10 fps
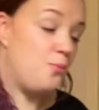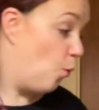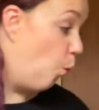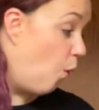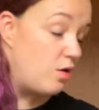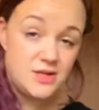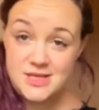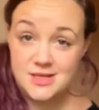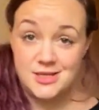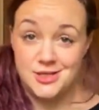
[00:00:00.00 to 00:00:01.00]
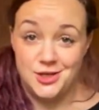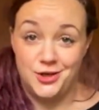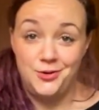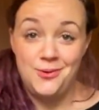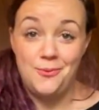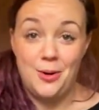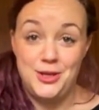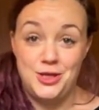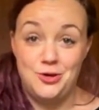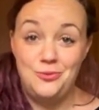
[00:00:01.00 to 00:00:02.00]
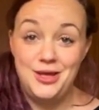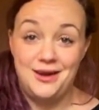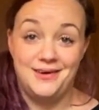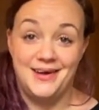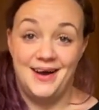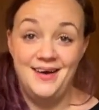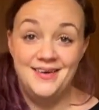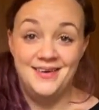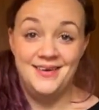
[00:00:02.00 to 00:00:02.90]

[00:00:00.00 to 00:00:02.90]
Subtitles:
wanted to do when you were younger,